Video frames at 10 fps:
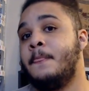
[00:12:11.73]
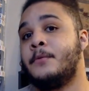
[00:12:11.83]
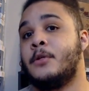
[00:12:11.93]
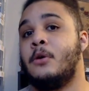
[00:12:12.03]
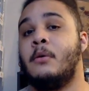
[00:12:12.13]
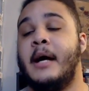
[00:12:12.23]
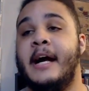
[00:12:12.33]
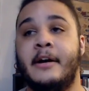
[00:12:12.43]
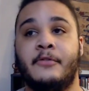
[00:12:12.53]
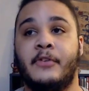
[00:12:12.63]
So
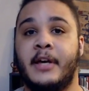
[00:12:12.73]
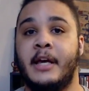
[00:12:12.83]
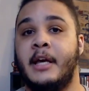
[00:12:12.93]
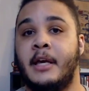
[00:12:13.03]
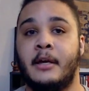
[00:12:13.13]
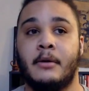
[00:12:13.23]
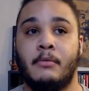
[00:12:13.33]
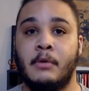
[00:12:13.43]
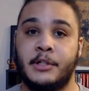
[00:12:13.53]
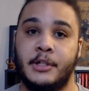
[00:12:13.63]
have a
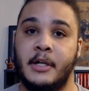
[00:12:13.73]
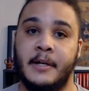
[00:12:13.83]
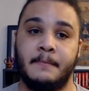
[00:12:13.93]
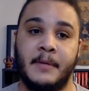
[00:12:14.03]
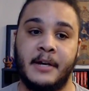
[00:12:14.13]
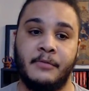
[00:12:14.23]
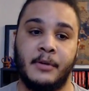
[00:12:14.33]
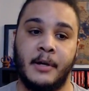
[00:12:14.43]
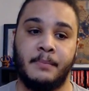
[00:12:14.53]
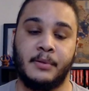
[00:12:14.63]
one-shot, have
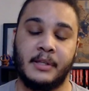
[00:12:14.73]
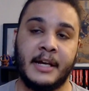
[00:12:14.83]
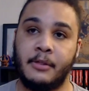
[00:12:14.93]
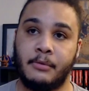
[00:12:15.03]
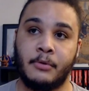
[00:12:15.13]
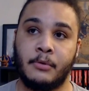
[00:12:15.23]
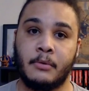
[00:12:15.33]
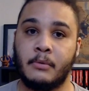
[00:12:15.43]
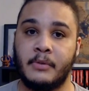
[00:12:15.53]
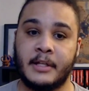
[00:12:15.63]
a
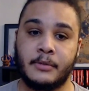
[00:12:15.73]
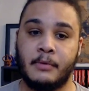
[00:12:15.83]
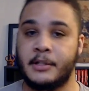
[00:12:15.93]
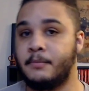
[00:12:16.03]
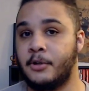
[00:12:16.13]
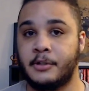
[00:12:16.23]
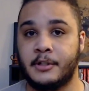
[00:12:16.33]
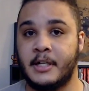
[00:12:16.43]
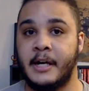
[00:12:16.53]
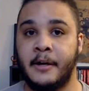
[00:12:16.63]
playthrough that's West March
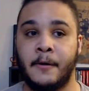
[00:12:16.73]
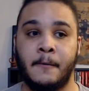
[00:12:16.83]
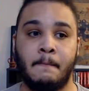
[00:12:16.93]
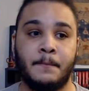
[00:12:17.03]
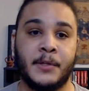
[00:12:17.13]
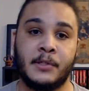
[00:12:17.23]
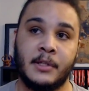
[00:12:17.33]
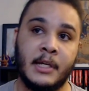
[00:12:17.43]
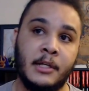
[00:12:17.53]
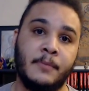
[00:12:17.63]
style, just
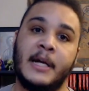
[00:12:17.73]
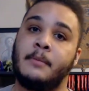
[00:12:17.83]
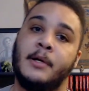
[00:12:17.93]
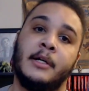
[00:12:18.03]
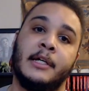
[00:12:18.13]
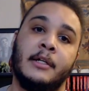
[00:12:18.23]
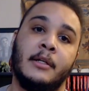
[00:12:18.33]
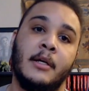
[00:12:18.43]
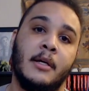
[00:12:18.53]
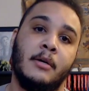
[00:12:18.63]
in your back pocket.
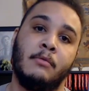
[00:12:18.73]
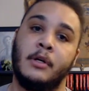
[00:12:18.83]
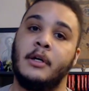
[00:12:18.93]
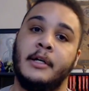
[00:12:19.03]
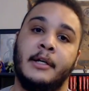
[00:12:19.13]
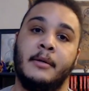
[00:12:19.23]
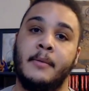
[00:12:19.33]
Work on it,